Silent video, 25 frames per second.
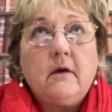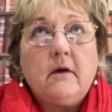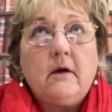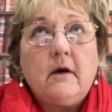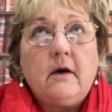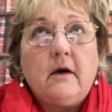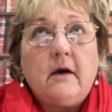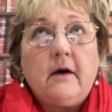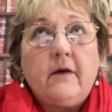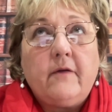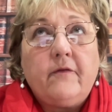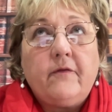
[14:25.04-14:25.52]

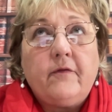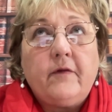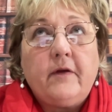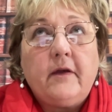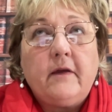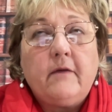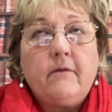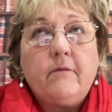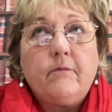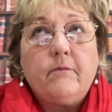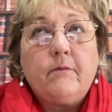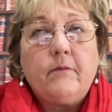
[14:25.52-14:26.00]
I
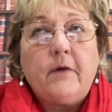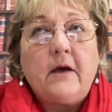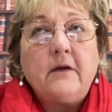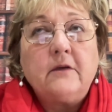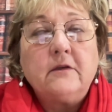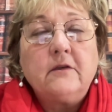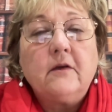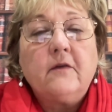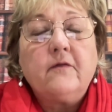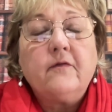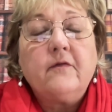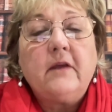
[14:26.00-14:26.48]
think
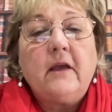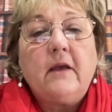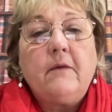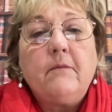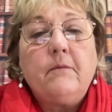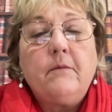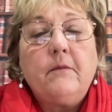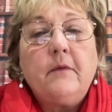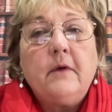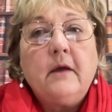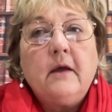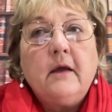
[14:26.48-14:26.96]
most of
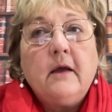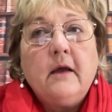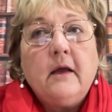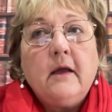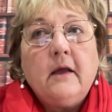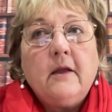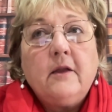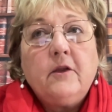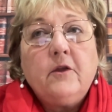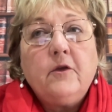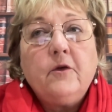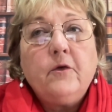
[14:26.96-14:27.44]
them
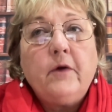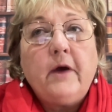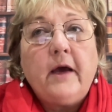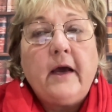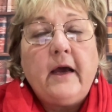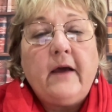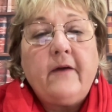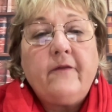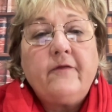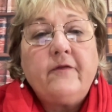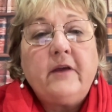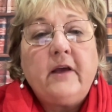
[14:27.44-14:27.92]
do
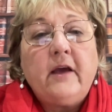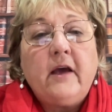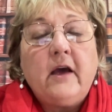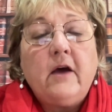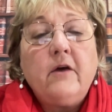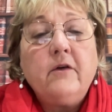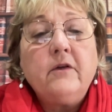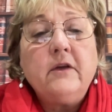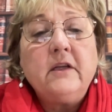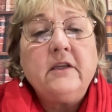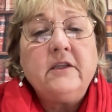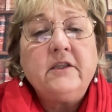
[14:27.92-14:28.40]
have their
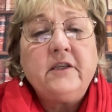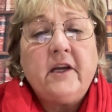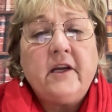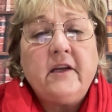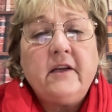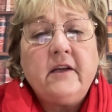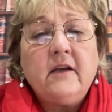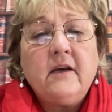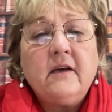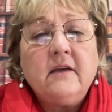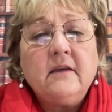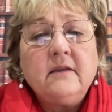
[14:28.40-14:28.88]
own
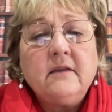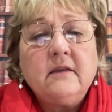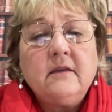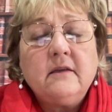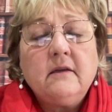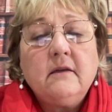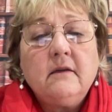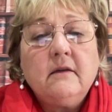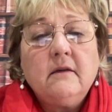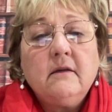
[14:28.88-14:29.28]
agendas,